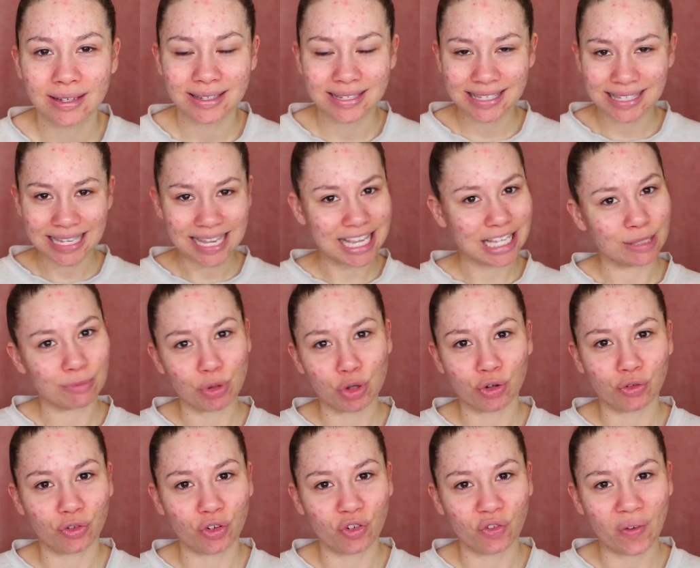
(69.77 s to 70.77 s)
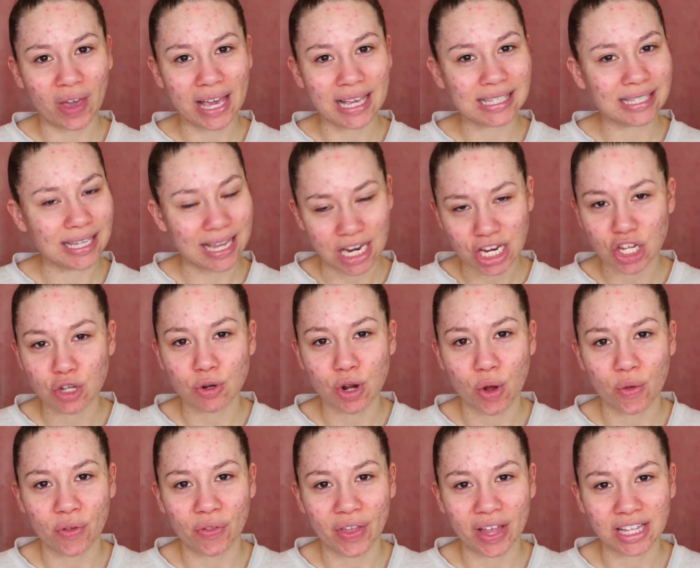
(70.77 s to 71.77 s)
see his beautiful face and you
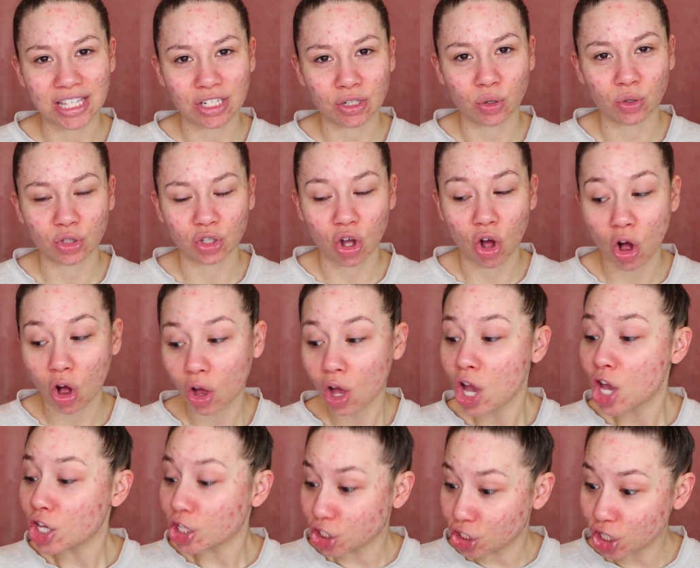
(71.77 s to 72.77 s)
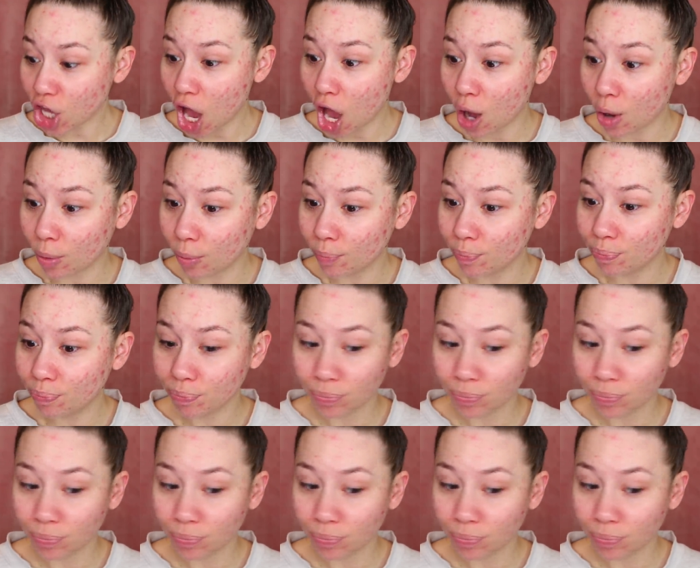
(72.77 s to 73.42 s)
know that that's an Ulta haul so